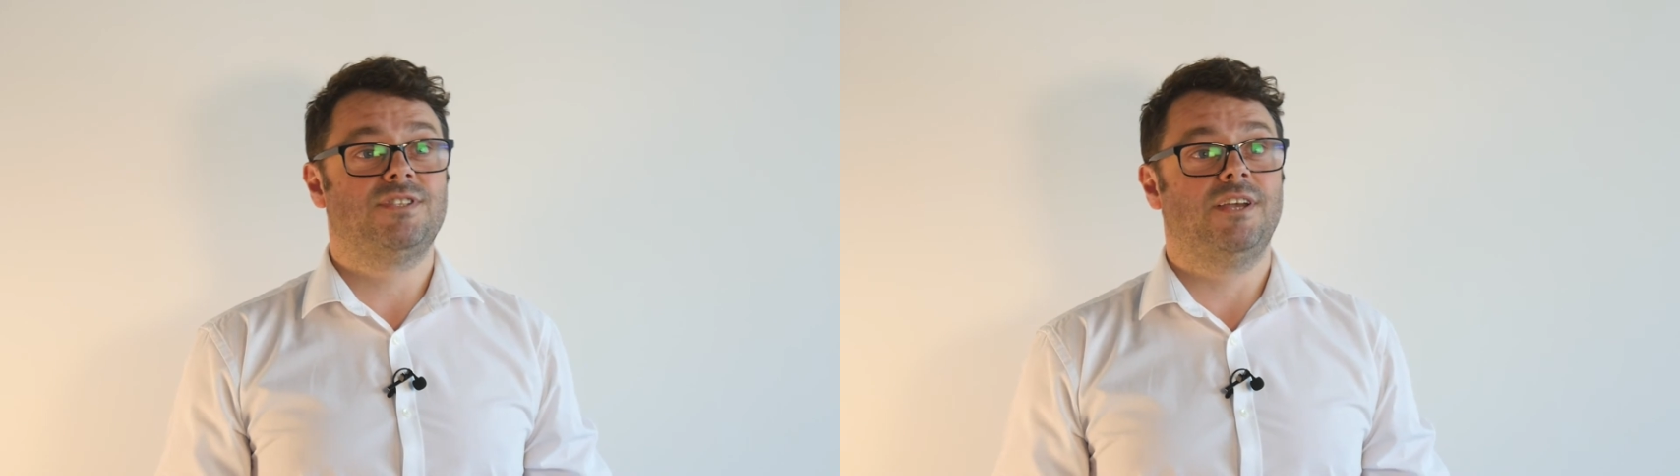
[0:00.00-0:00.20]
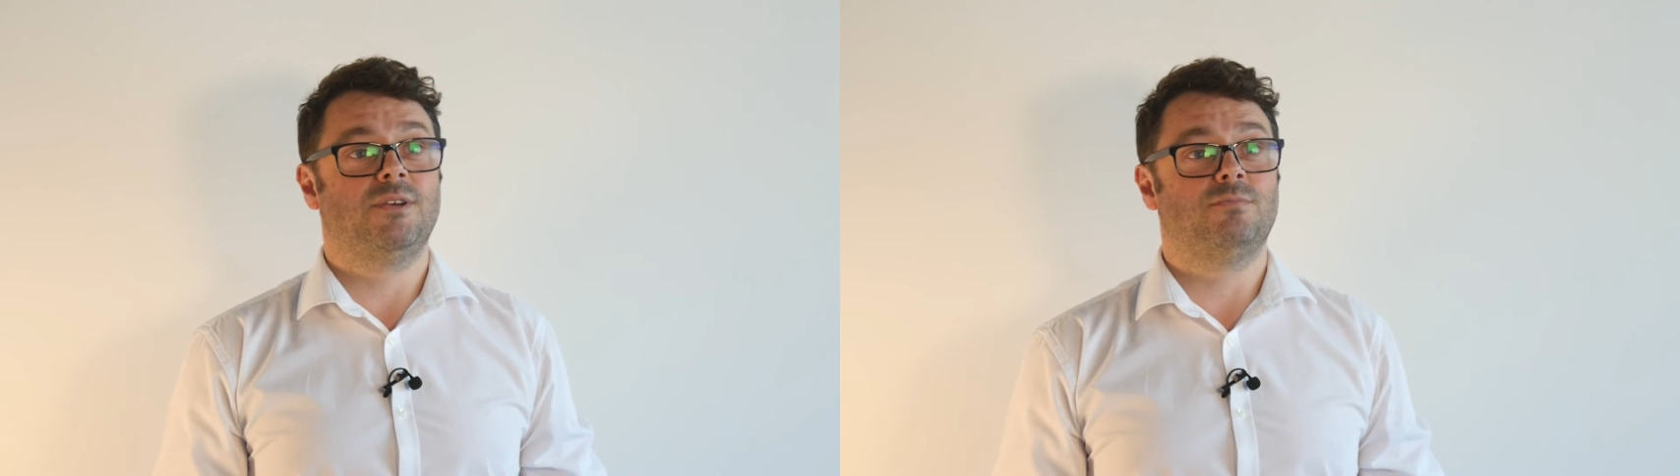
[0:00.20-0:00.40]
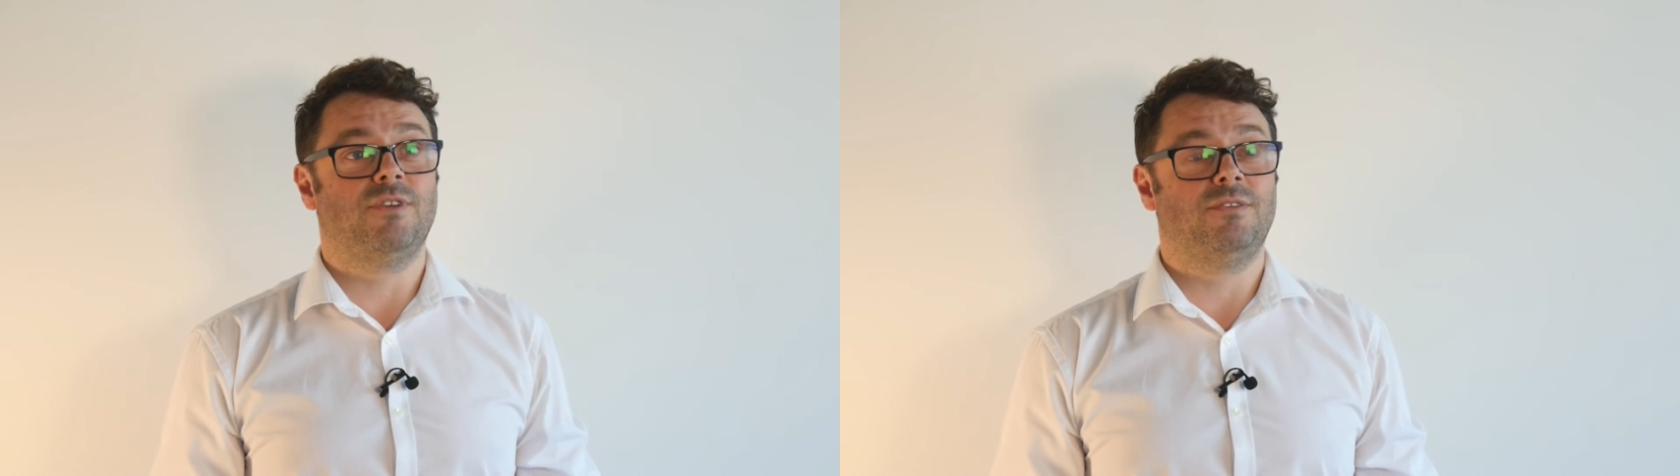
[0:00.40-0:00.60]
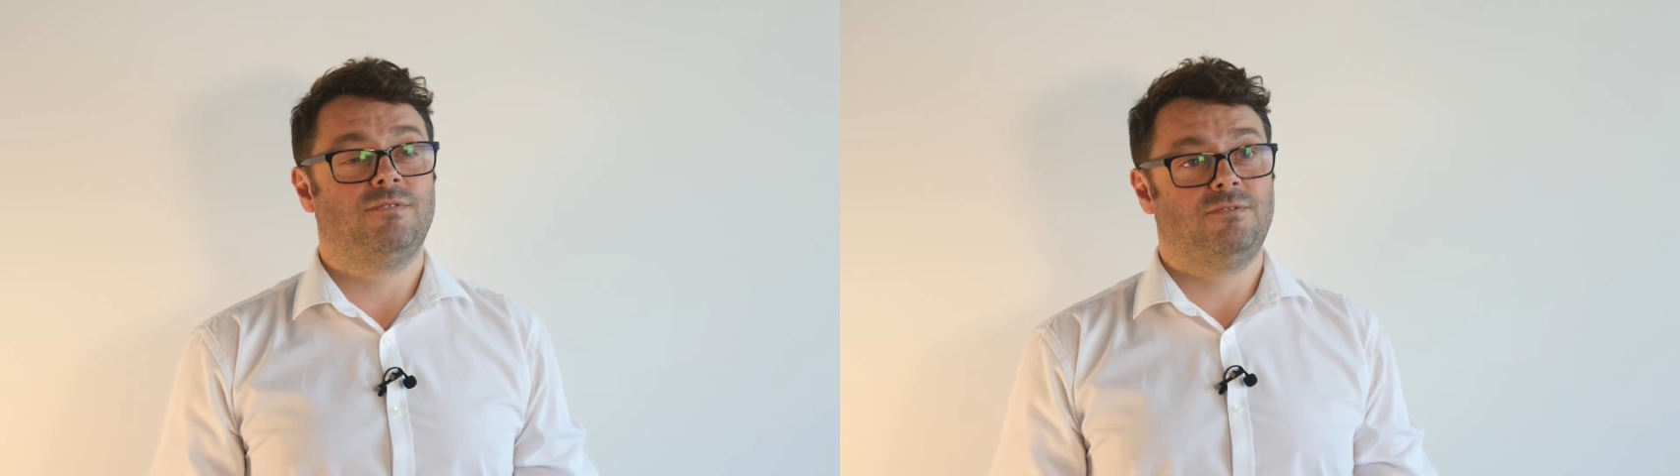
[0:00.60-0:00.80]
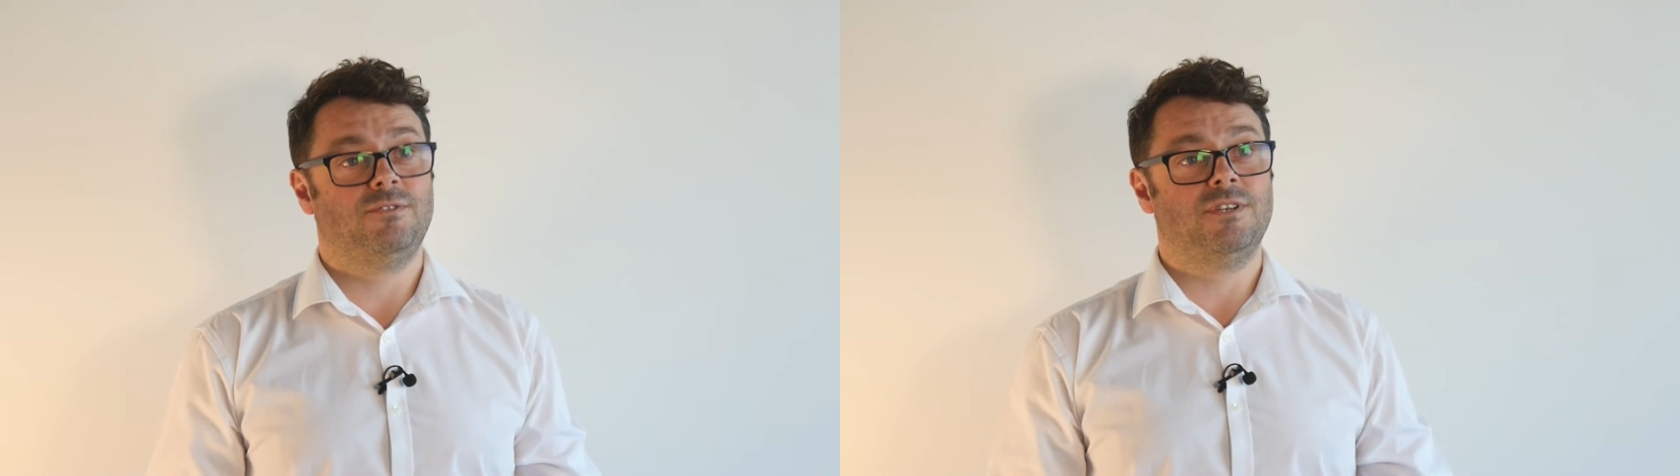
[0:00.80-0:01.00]
take a brief
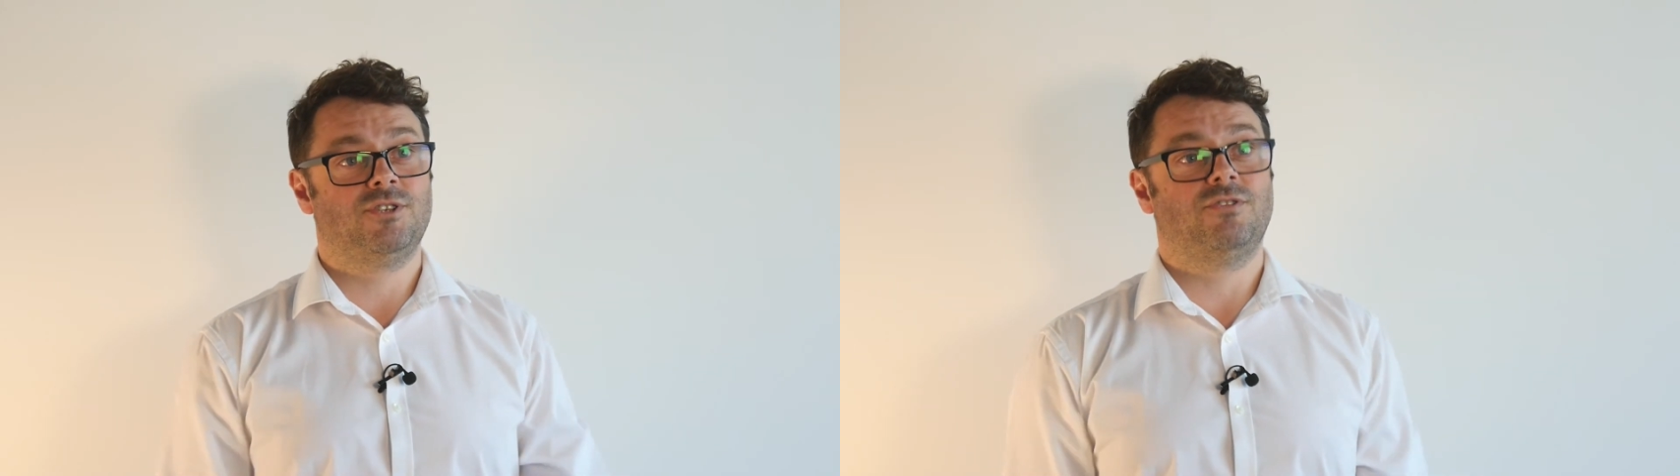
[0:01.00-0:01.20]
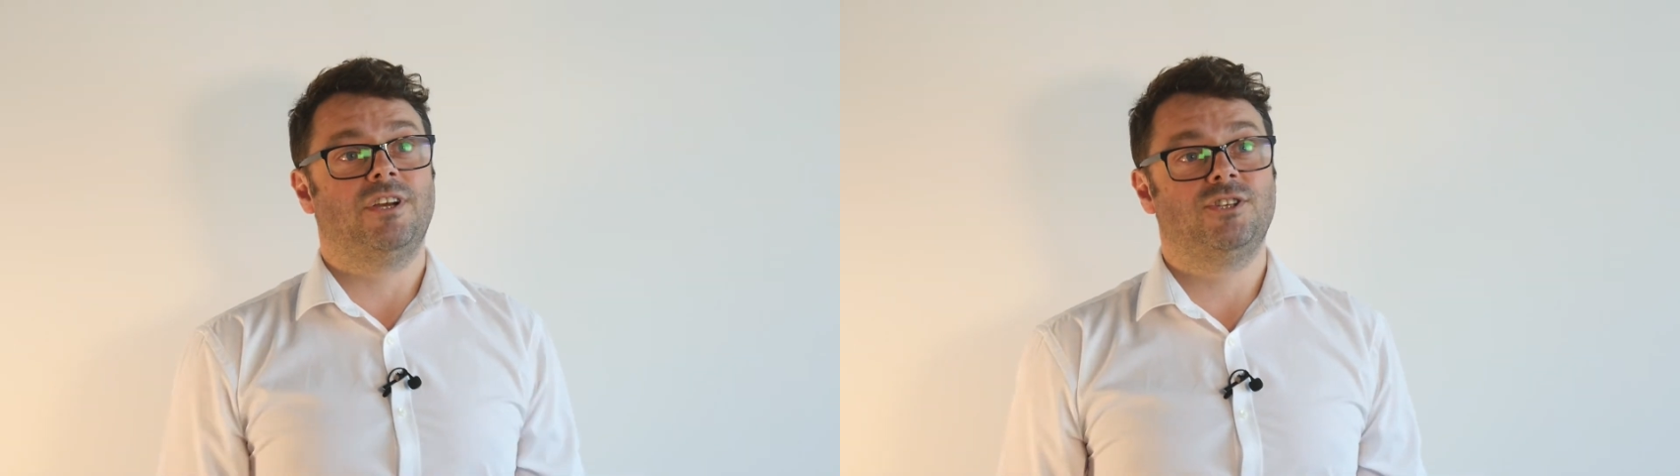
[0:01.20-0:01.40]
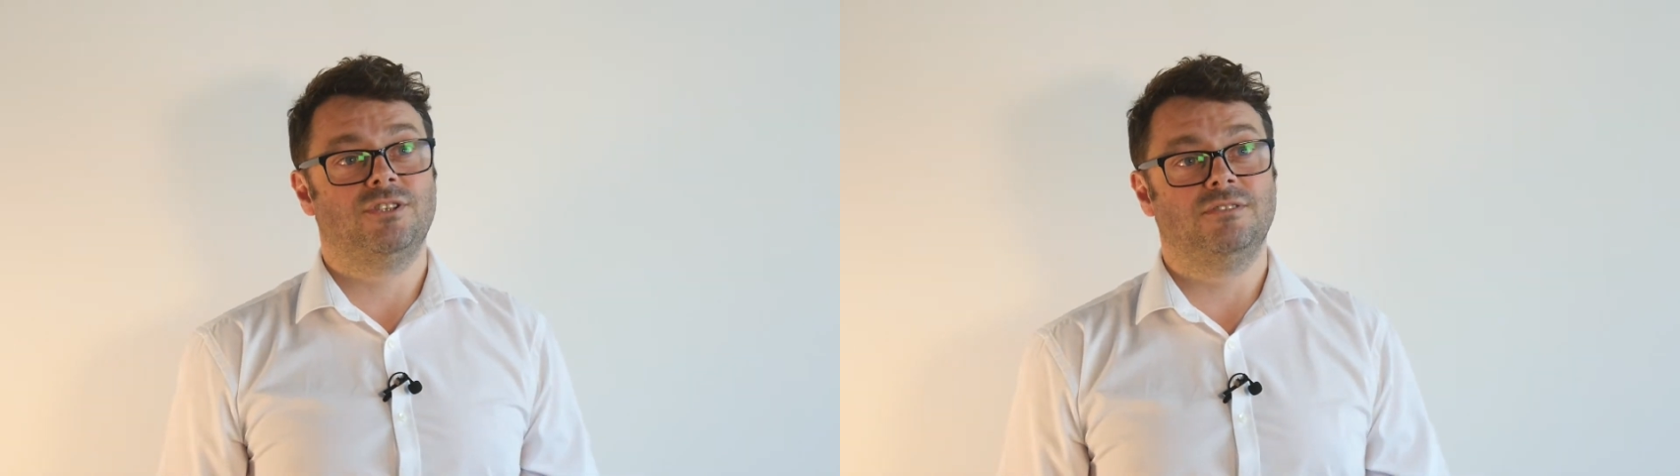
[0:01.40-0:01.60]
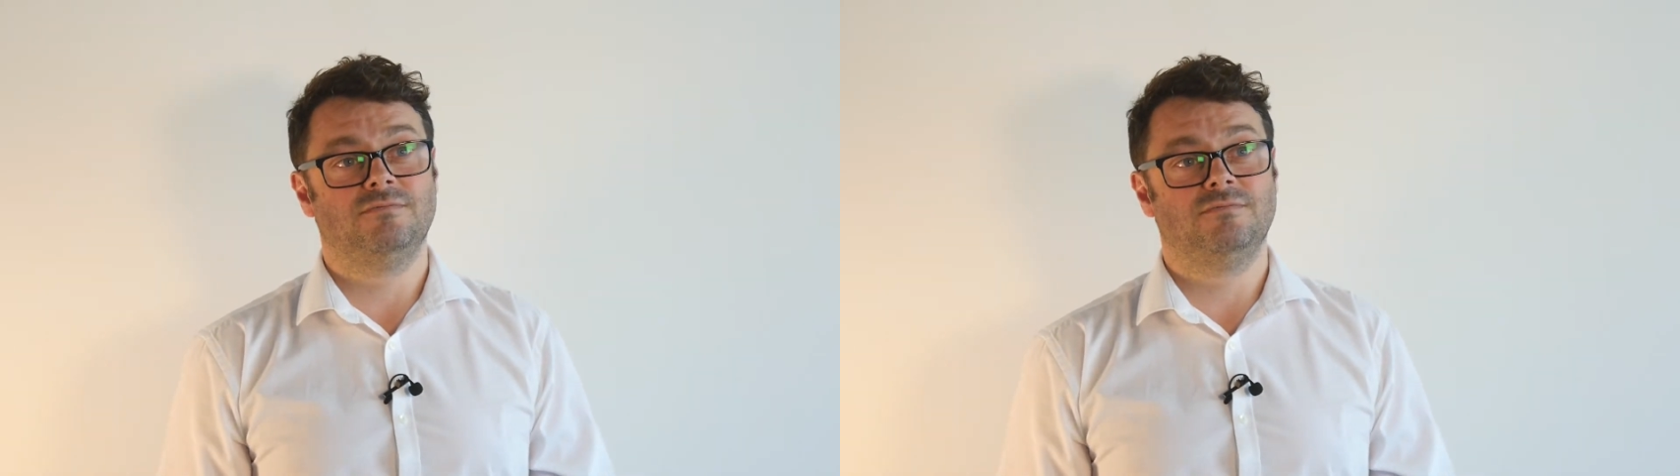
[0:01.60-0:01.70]
for illustration.